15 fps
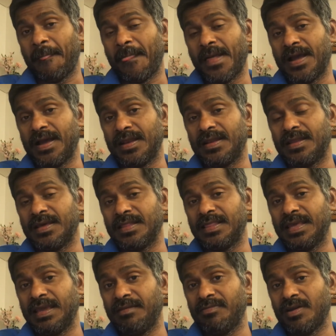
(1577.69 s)
and uh,
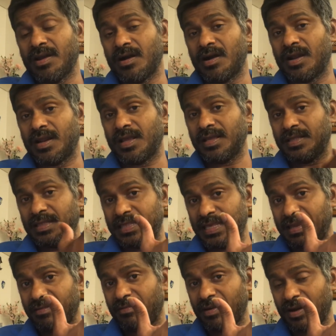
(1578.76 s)
Devanai
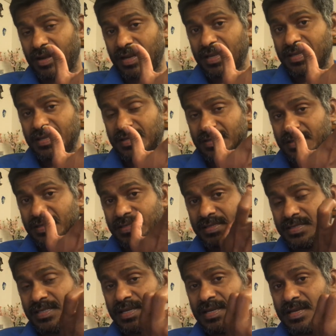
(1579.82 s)
Devanai
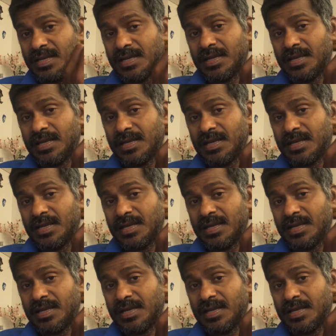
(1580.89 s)
is the